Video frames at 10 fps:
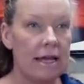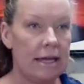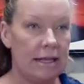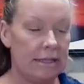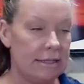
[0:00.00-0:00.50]

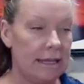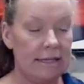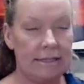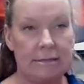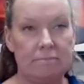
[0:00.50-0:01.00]
It
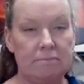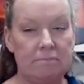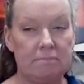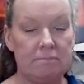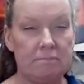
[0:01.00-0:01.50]
tastes
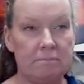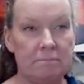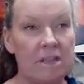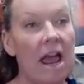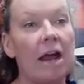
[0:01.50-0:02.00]

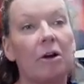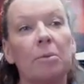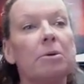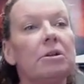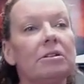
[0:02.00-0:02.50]

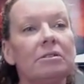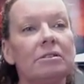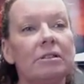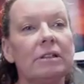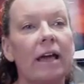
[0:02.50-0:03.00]
terrible.
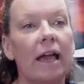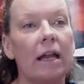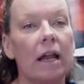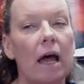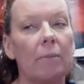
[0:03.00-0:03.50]

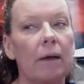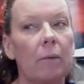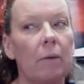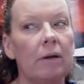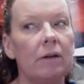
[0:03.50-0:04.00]
And I'm like,
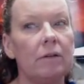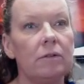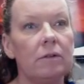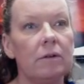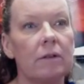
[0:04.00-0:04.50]
what did
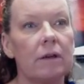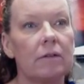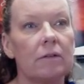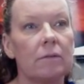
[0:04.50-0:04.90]
you do to this?